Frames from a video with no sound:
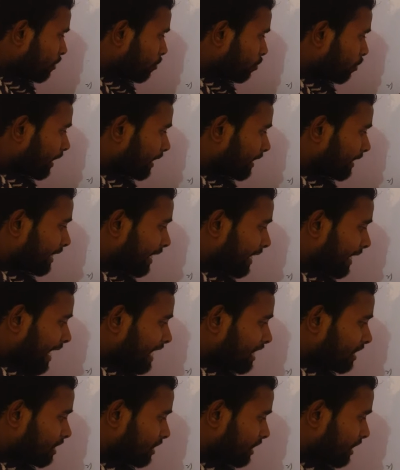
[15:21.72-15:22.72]
you get
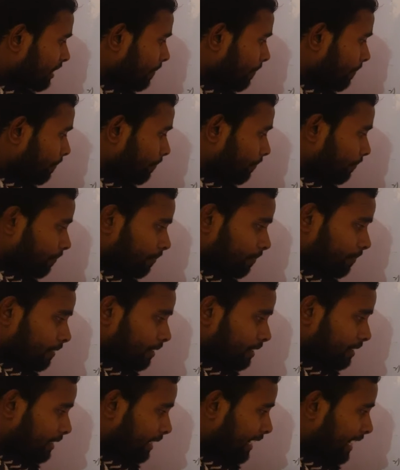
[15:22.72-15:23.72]
10x,
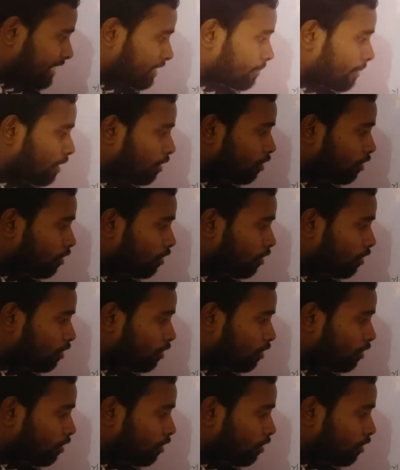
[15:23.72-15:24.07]
sin x by